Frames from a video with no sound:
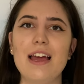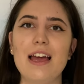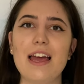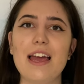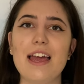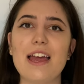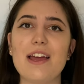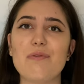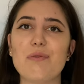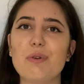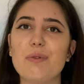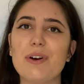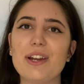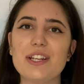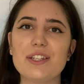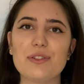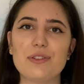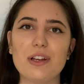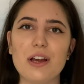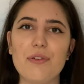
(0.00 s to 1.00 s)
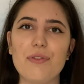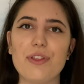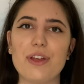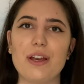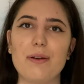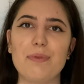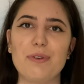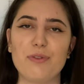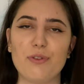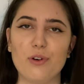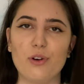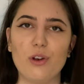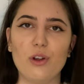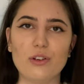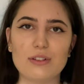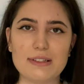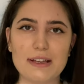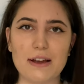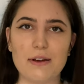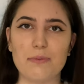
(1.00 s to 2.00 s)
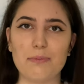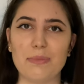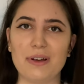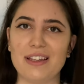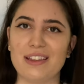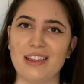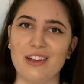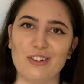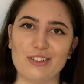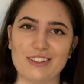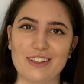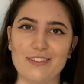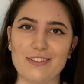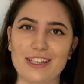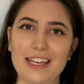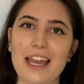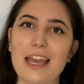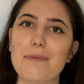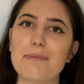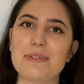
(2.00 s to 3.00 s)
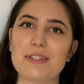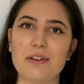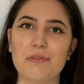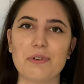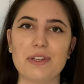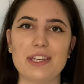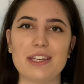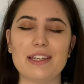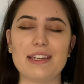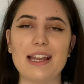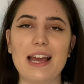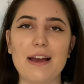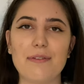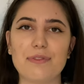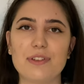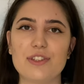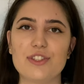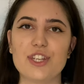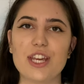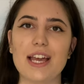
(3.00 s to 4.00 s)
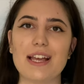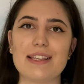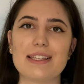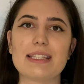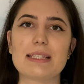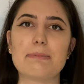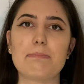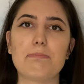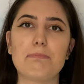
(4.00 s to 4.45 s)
and we wanted to go there before lockdown but lockdown came so we didn't have the chance